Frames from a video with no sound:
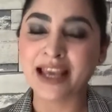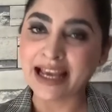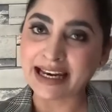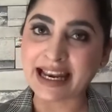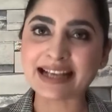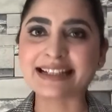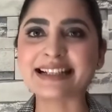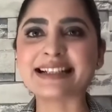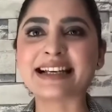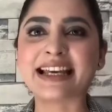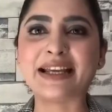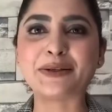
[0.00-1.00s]
Next is a
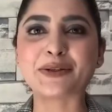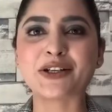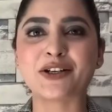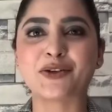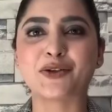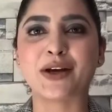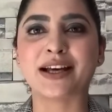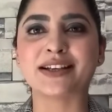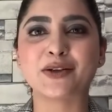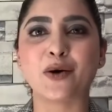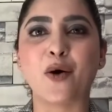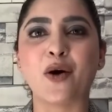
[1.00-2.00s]
keynote
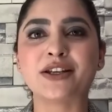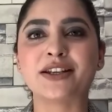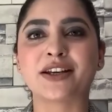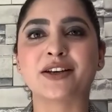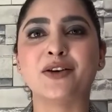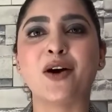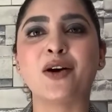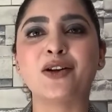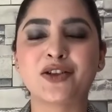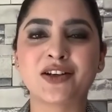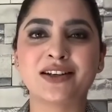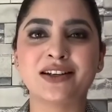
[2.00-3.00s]
address on
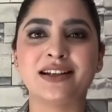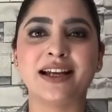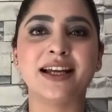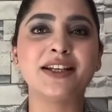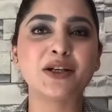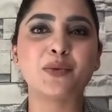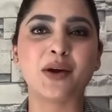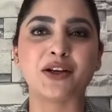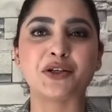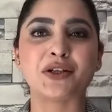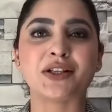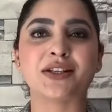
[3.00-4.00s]
technological
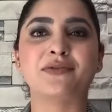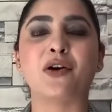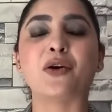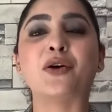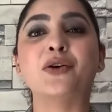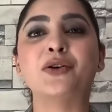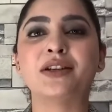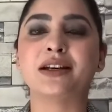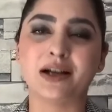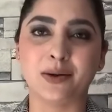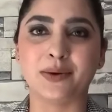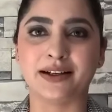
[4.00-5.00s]
interventions for good
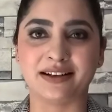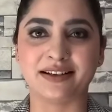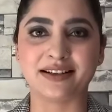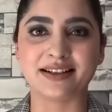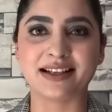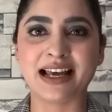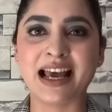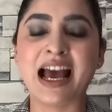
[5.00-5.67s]
governance.